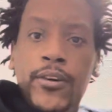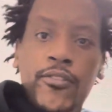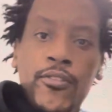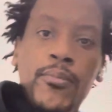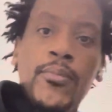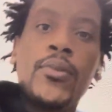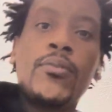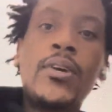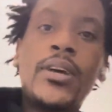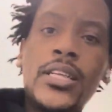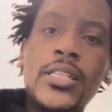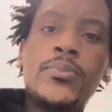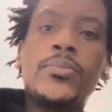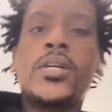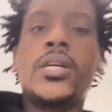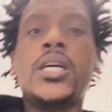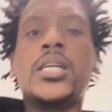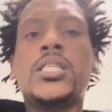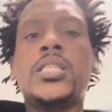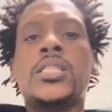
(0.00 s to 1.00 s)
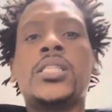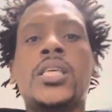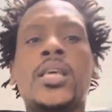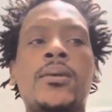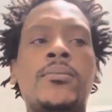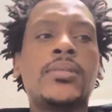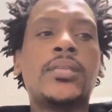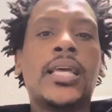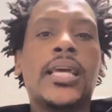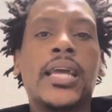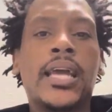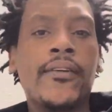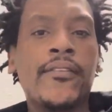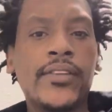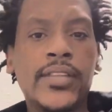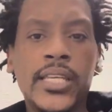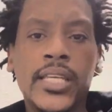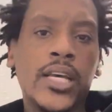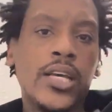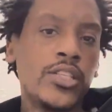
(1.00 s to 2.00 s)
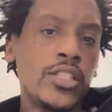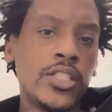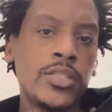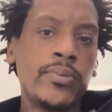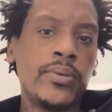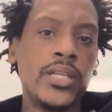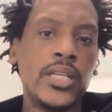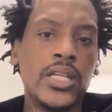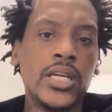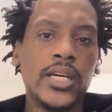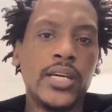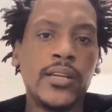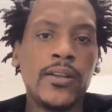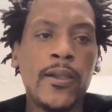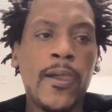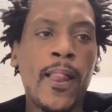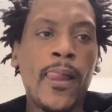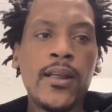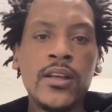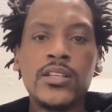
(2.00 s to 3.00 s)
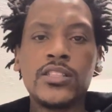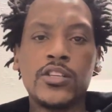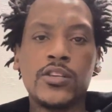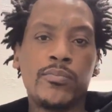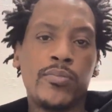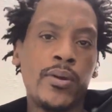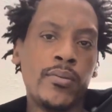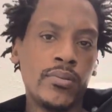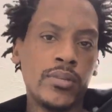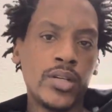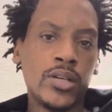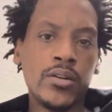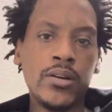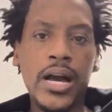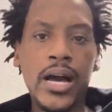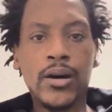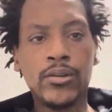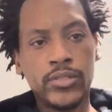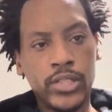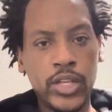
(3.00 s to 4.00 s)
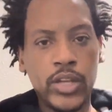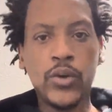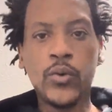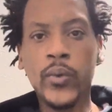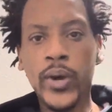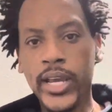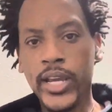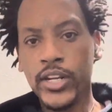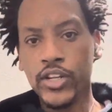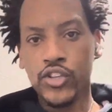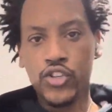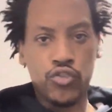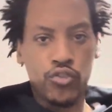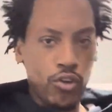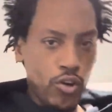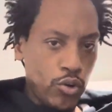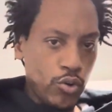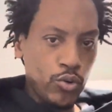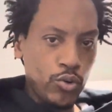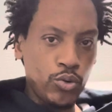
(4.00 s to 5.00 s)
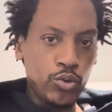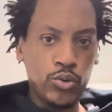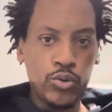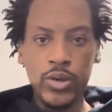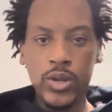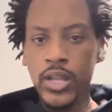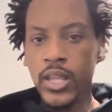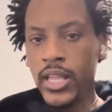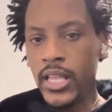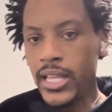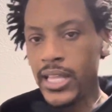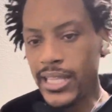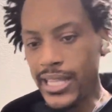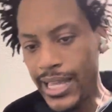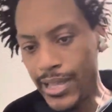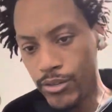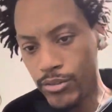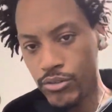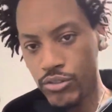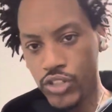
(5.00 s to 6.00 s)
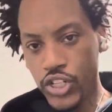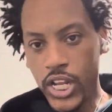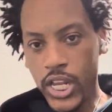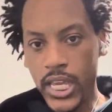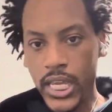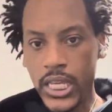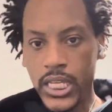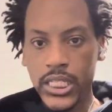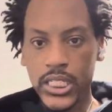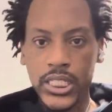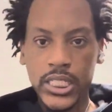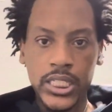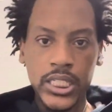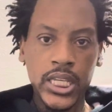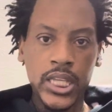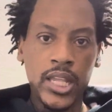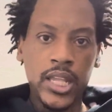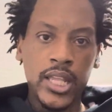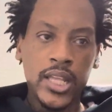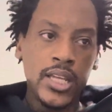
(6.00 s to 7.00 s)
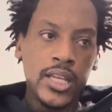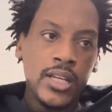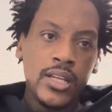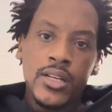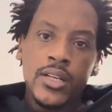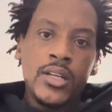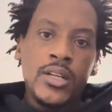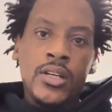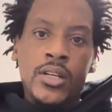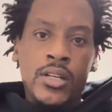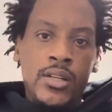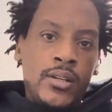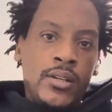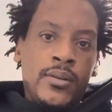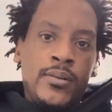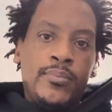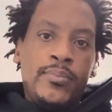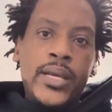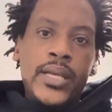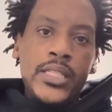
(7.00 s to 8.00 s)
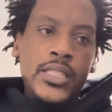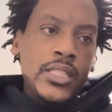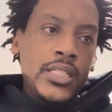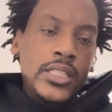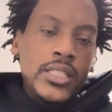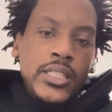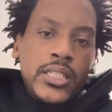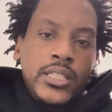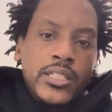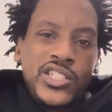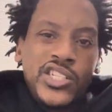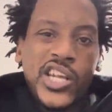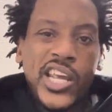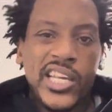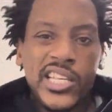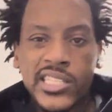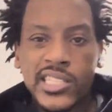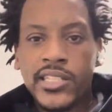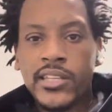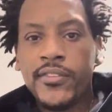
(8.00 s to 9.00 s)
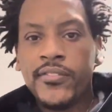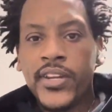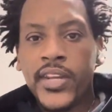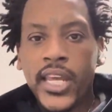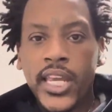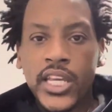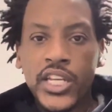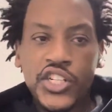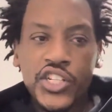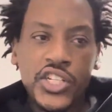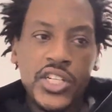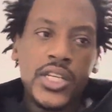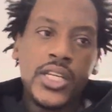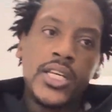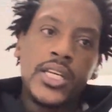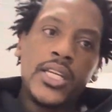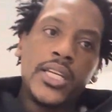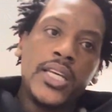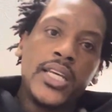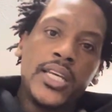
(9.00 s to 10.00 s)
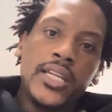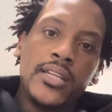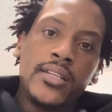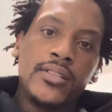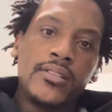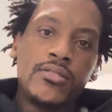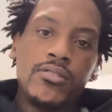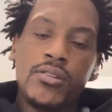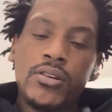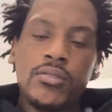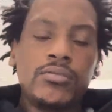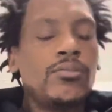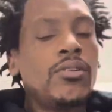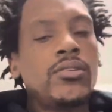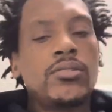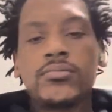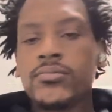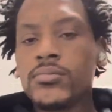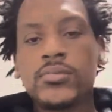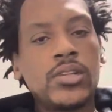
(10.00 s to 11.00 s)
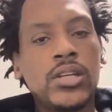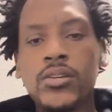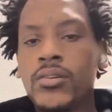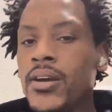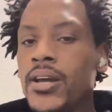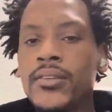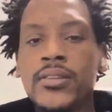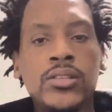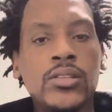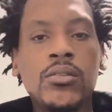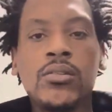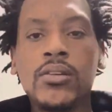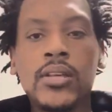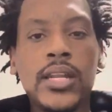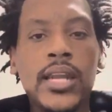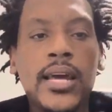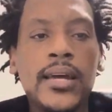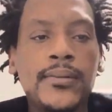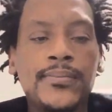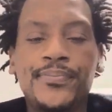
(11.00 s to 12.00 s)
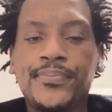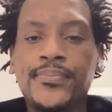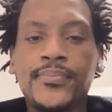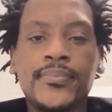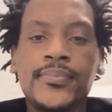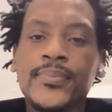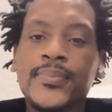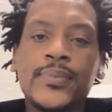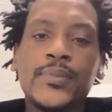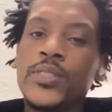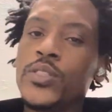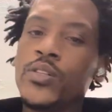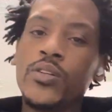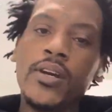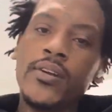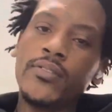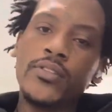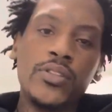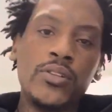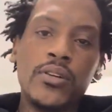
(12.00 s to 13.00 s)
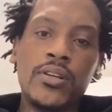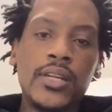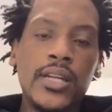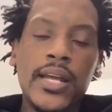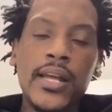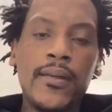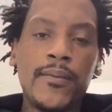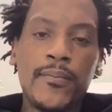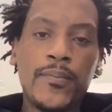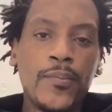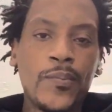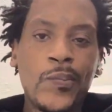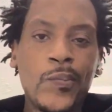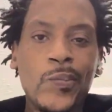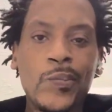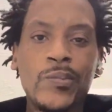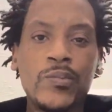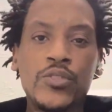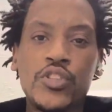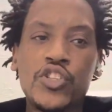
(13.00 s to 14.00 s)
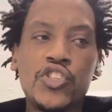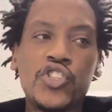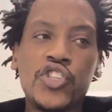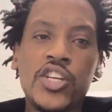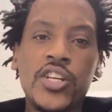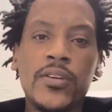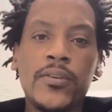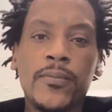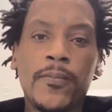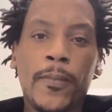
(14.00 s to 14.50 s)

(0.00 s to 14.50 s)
from the rest because it seems like everything else has been done. So people are going out their way to troll, clout chase, basically chase divination, and you don't have to do all of that. You don't have to do all of that. Just chill.